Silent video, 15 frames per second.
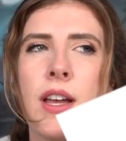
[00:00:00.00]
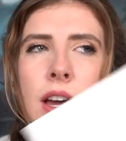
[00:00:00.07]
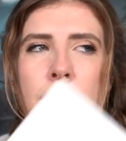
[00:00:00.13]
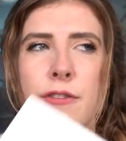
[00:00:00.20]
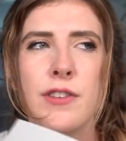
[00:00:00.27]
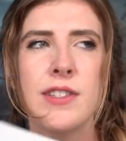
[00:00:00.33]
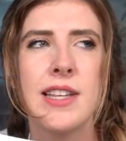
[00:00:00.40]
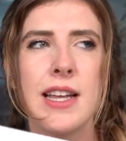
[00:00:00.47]

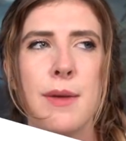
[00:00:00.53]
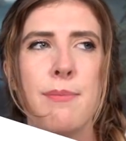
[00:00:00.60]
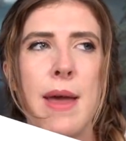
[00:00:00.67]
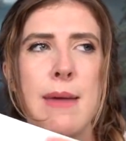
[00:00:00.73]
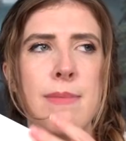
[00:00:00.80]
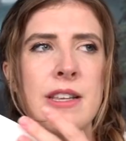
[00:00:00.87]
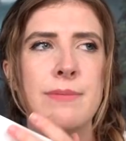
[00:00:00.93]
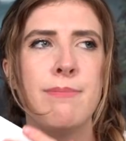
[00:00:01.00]
Kind of feels like a
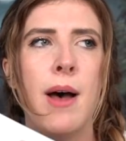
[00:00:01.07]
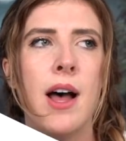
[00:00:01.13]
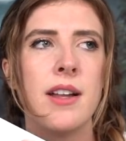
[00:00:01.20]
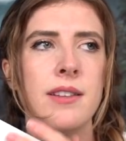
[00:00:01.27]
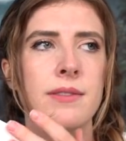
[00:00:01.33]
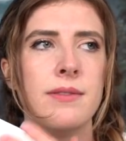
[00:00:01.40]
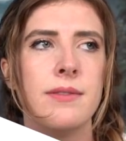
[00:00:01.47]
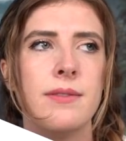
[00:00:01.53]
baby's butt.